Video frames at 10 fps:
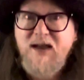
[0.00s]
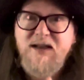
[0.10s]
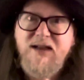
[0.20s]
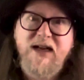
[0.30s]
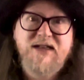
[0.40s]

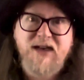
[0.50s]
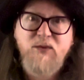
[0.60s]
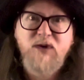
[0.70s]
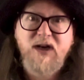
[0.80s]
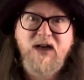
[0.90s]
The next
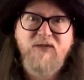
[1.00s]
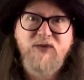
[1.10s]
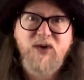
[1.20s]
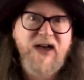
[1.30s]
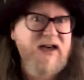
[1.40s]
album we're going to have a
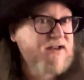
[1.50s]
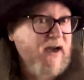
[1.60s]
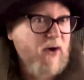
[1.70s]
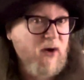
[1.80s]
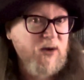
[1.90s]
look at is
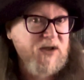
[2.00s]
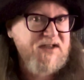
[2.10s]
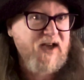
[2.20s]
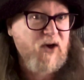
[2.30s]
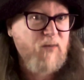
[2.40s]
our
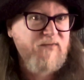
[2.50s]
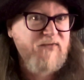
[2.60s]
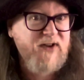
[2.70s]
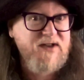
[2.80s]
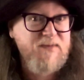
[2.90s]
oldest album
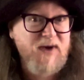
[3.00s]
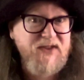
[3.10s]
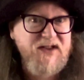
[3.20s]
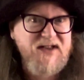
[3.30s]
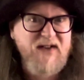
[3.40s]
for this
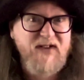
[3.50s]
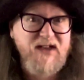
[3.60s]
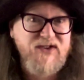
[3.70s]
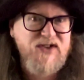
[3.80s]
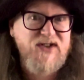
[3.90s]
month. It's having
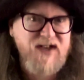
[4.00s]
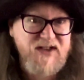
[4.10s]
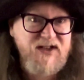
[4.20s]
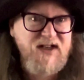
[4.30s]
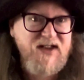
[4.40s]
its
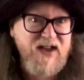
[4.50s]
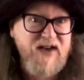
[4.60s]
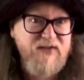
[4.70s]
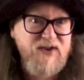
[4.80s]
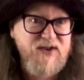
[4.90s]
sixtieth
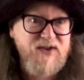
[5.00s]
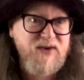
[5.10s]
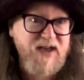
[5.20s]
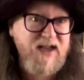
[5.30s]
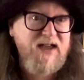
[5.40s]

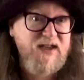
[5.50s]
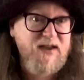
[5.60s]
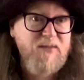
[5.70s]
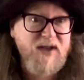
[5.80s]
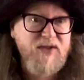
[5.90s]
anniversary in the
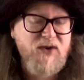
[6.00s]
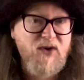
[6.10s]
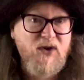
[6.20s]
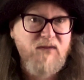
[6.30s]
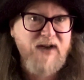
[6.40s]
month
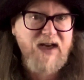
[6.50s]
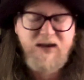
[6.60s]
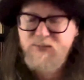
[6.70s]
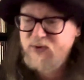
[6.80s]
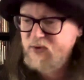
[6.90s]
of
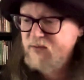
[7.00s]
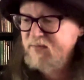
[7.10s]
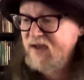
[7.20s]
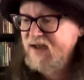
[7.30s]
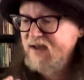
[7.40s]
April.
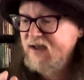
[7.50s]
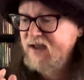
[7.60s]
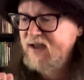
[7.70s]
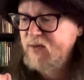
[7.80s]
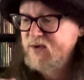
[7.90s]

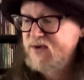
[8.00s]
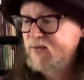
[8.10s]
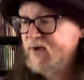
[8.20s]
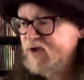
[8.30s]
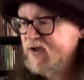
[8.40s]
It was
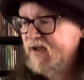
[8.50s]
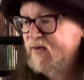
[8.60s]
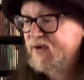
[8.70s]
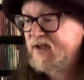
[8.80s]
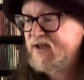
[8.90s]
originally
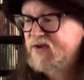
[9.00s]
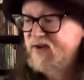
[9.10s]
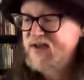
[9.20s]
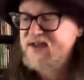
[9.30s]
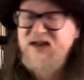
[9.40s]
released on
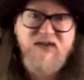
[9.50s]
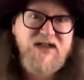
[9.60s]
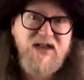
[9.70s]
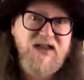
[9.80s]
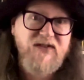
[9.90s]
the
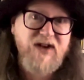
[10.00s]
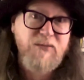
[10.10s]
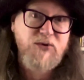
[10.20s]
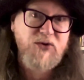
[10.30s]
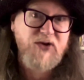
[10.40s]
seventeenth of
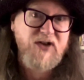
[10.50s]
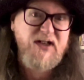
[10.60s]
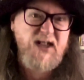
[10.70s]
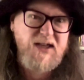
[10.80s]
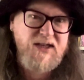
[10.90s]
April
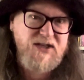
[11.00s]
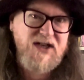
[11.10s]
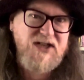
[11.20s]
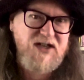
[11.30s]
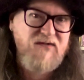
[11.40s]
nineteen
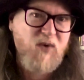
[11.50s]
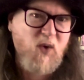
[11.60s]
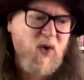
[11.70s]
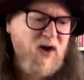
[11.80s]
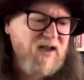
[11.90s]

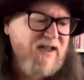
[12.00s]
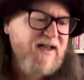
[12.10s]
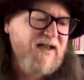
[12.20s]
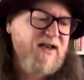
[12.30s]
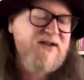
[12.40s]
sixty-four.
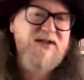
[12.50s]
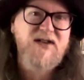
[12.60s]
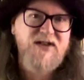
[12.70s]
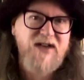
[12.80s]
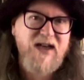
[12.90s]
It is the
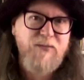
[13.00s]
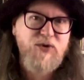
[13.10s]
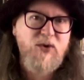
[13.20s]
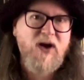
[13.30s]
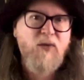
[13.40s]

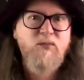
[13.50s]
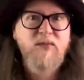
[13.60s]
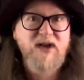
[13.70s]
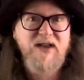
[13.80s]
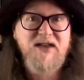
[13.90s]
debut album
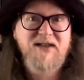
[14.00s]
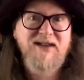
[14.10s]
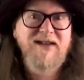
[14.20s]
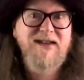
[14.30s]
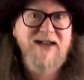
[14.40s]
by this
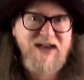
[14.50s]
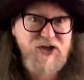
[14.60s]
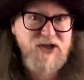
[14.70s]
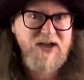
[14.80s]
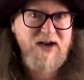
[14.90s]

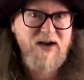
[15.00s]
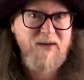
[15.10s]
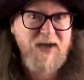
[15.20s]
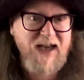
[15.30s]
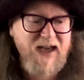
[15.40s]
legendary
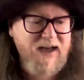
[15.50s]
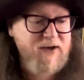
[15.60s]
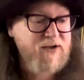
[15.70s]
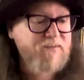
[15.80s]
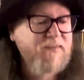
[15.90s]
band,